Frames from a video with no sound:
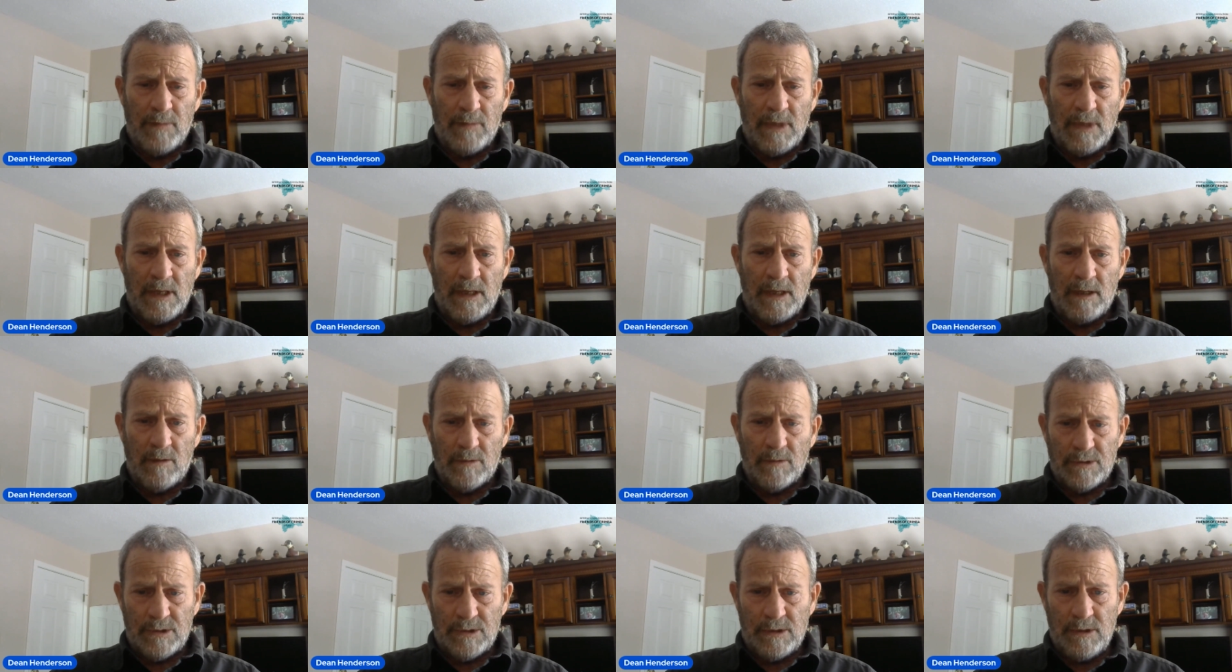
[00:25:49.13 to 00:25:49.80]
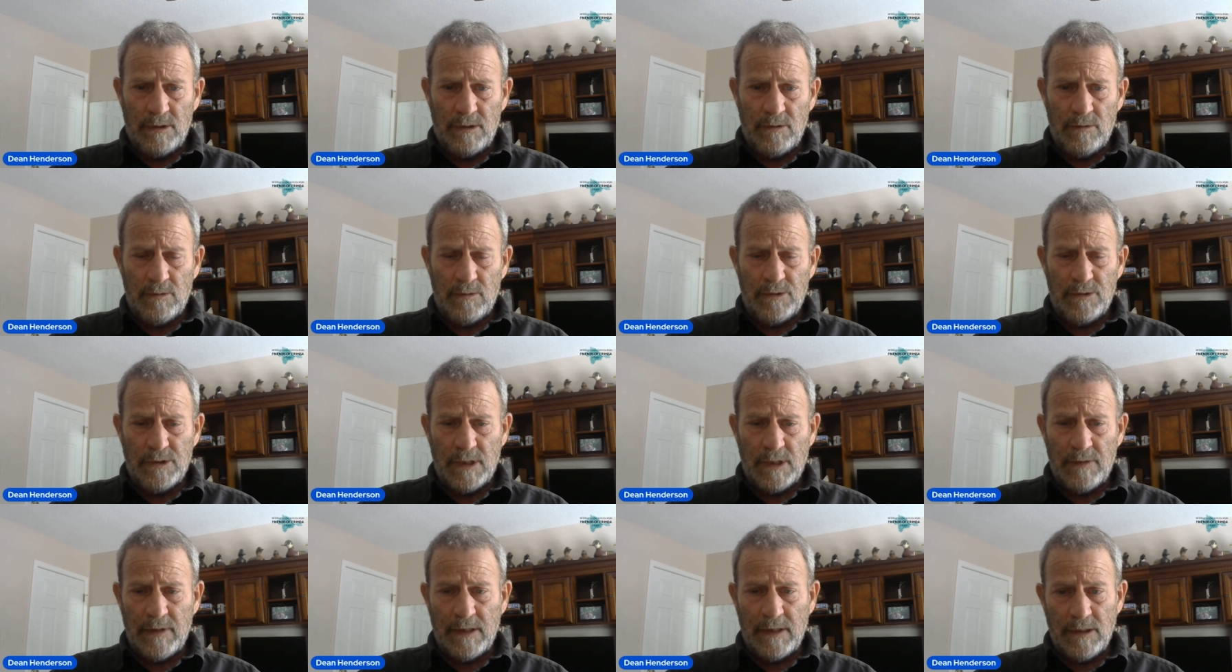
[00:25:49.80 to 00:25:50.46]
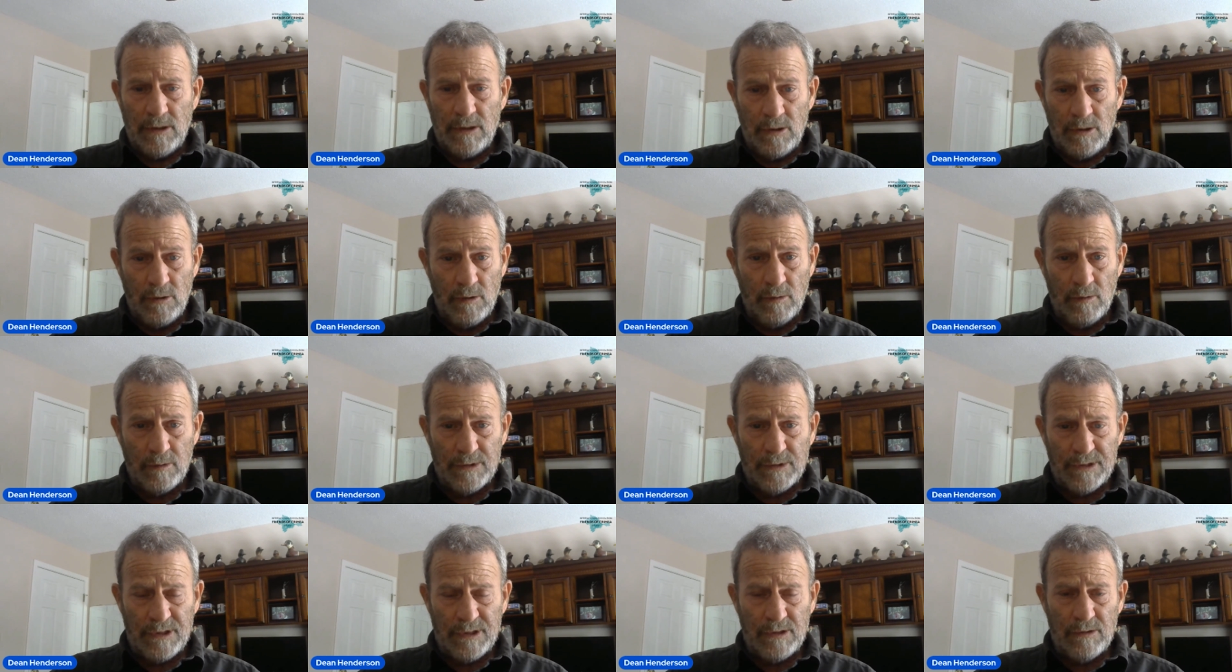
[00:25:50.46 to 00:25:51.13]
And it was huge. And they knew it
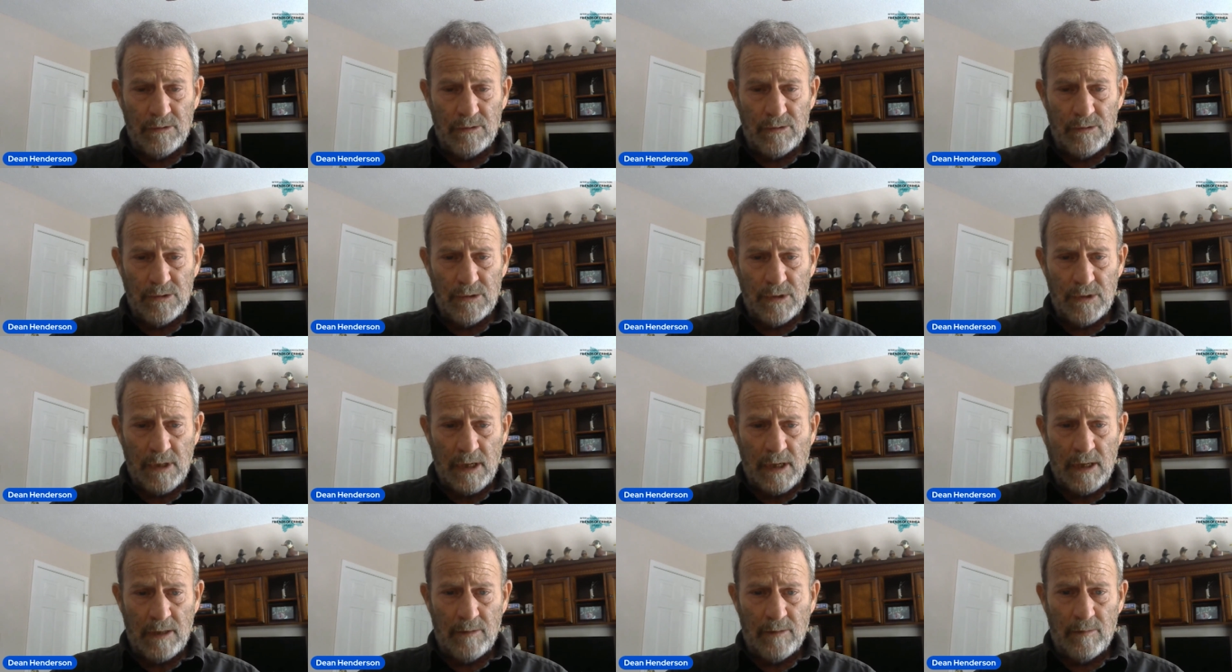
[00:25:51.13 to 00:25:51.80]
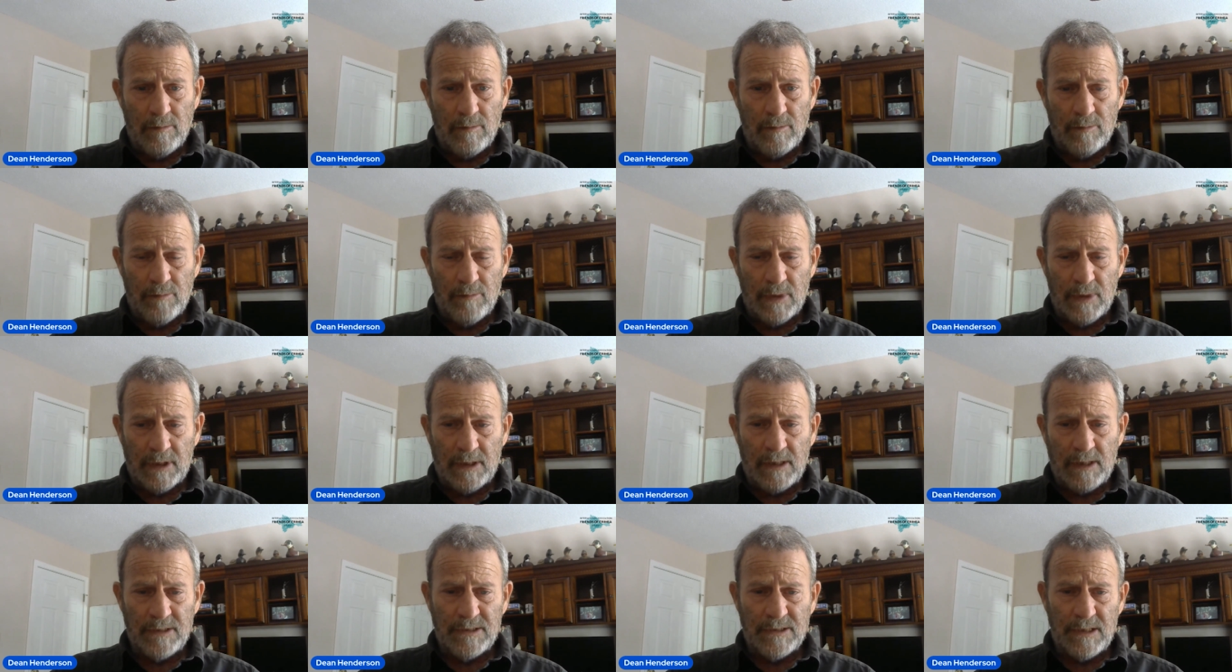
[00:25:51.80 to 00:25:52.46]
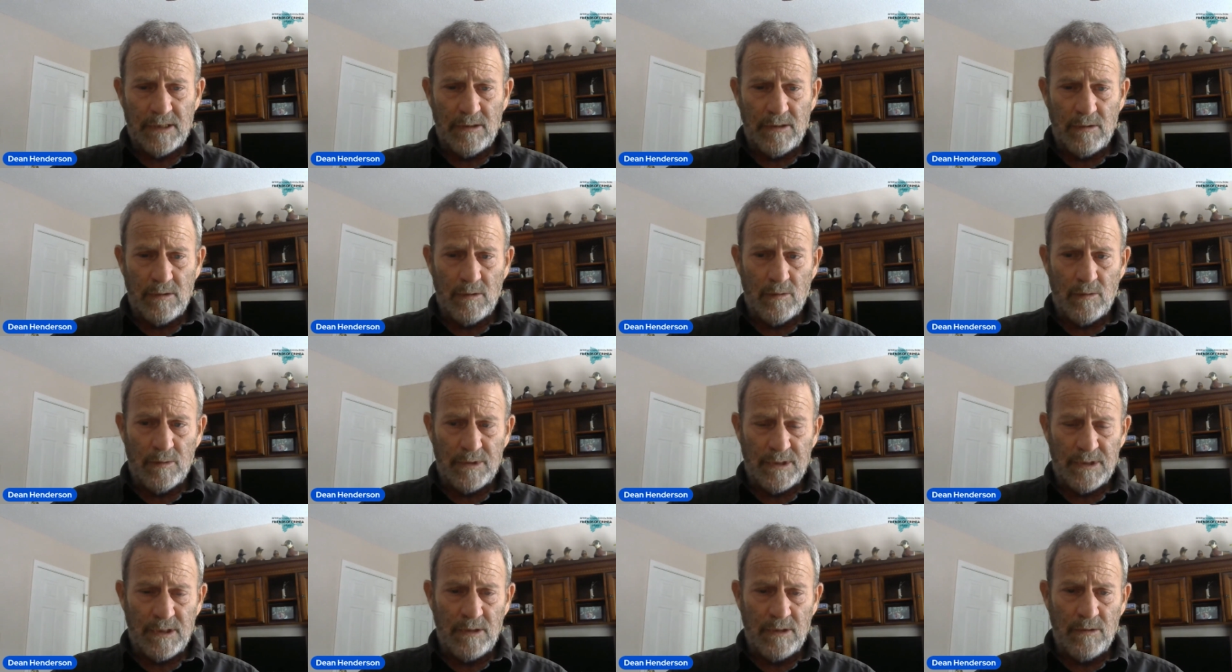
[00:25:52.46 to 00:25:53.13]
was huge. And because they knew it
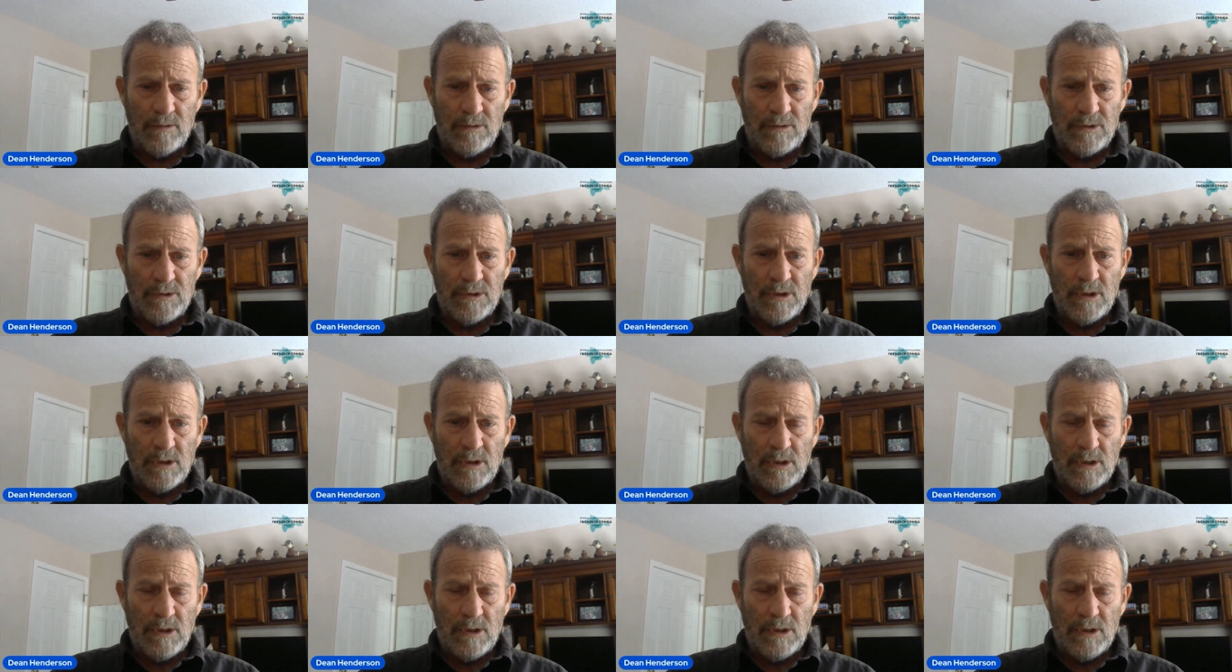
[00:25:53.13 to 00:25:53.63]
was huge,